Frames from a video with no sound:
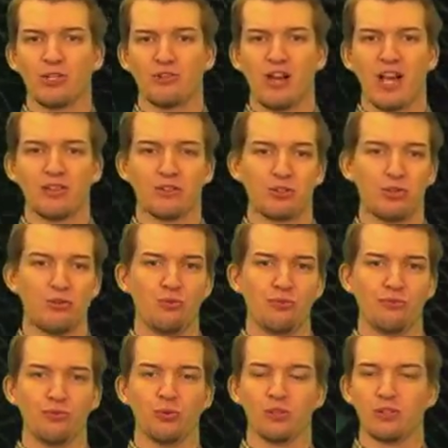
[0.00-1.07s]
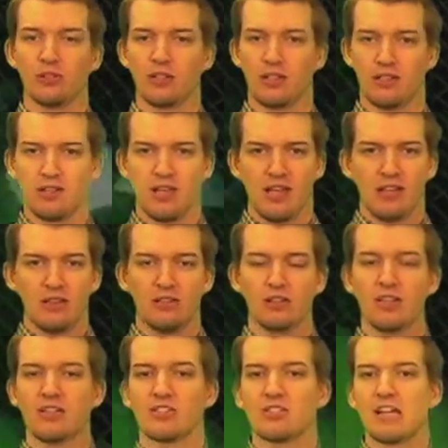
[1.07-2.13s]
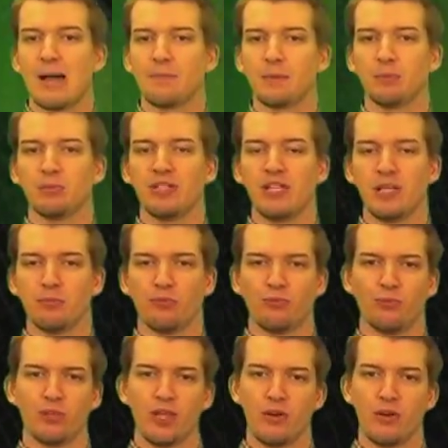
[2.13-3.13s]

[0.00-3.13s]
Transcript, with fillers: track. They're two and four, looking, looking to stop the bleeding before